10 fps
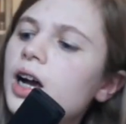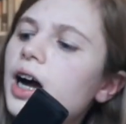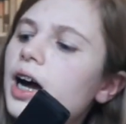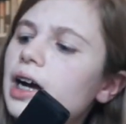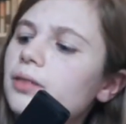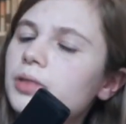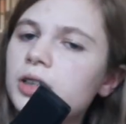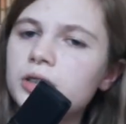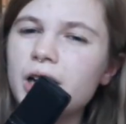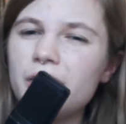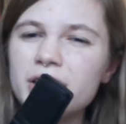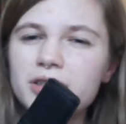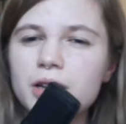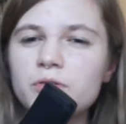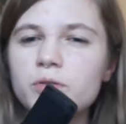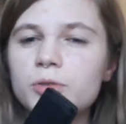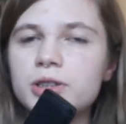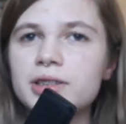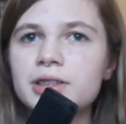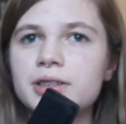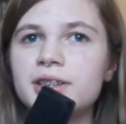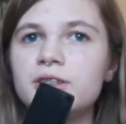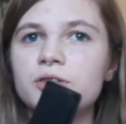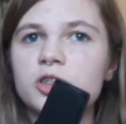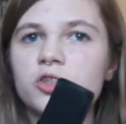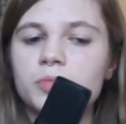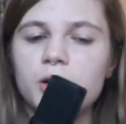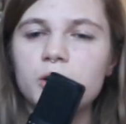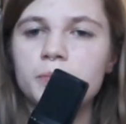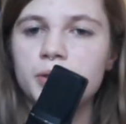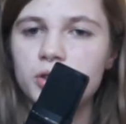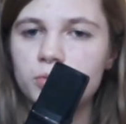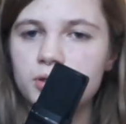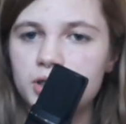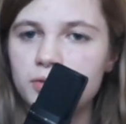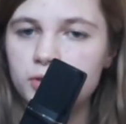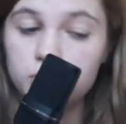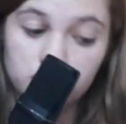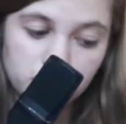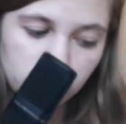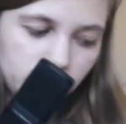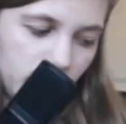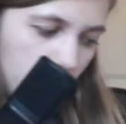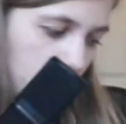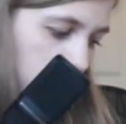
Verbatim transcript: Um, I think some of them are discontinued, some aren't, but this one definitely you can still buy.